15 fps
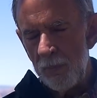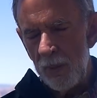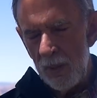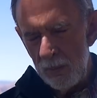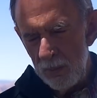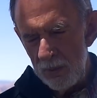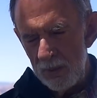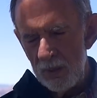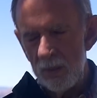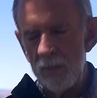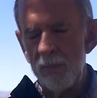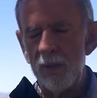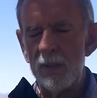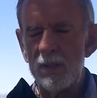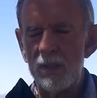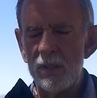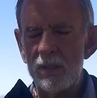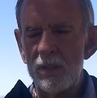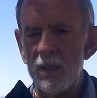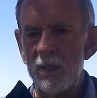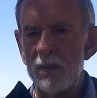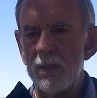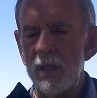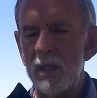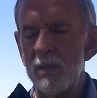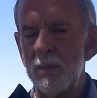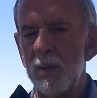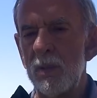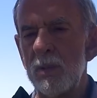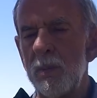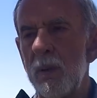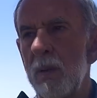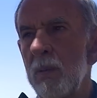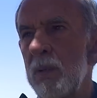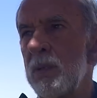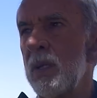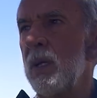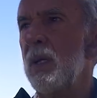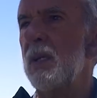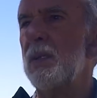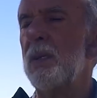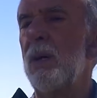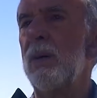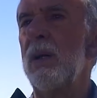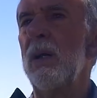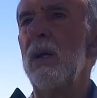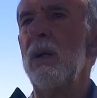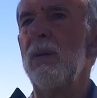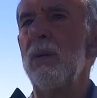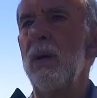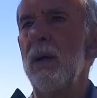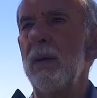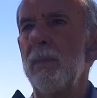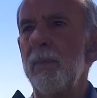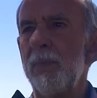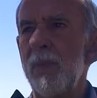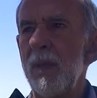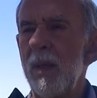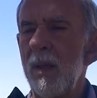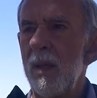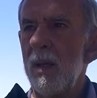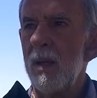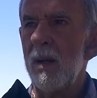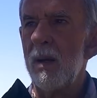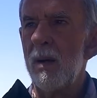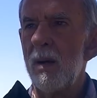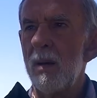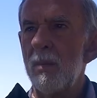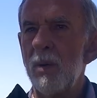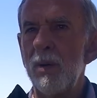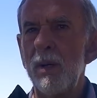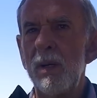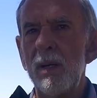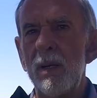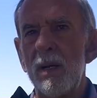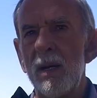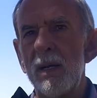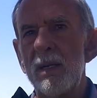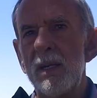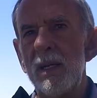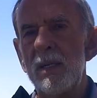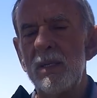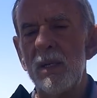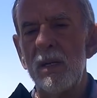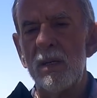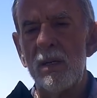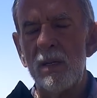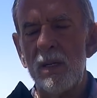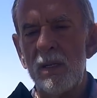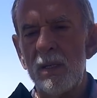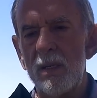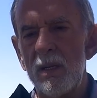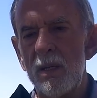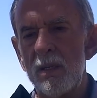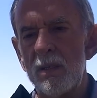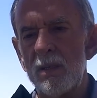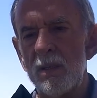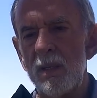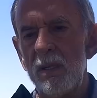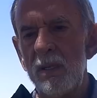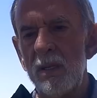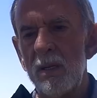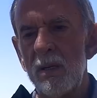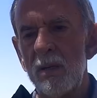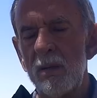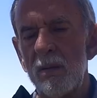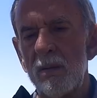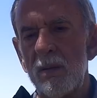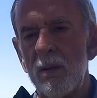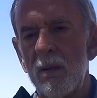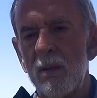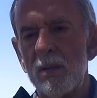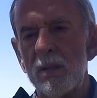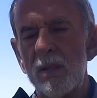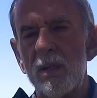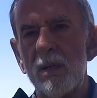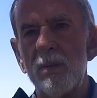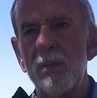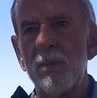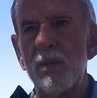publisher. She has books published. So at any rate, Maureen and I teach it, and she calls